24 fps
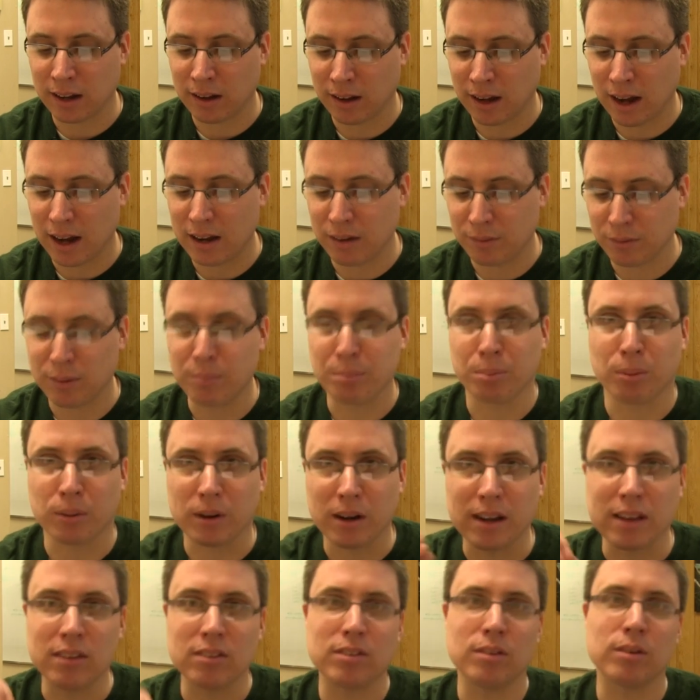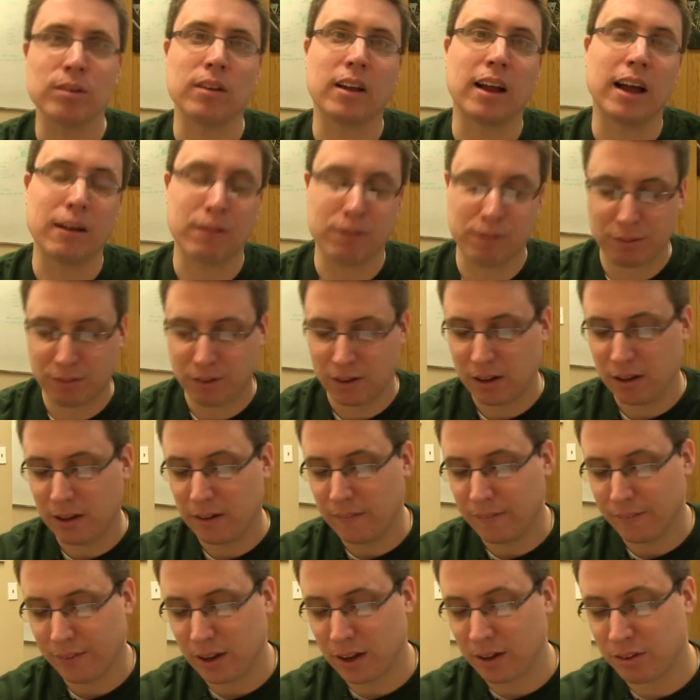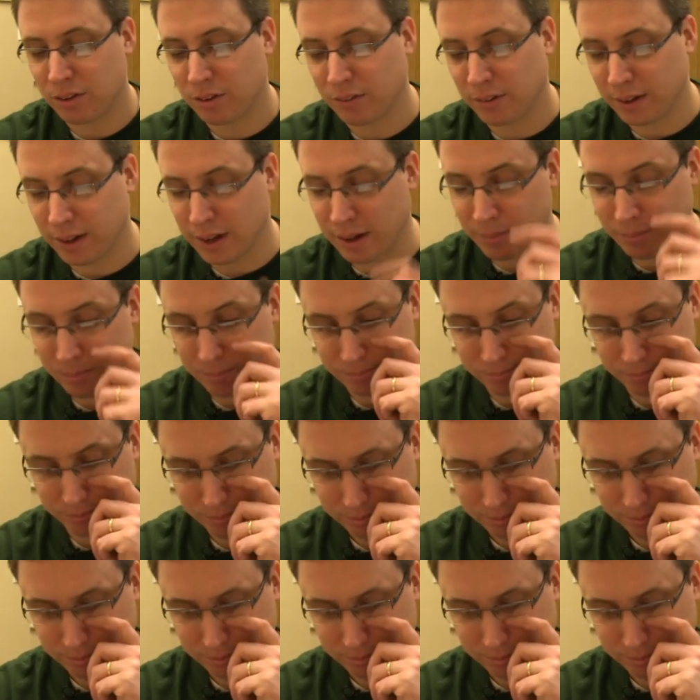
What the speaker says: it kind of breathes new life into the game.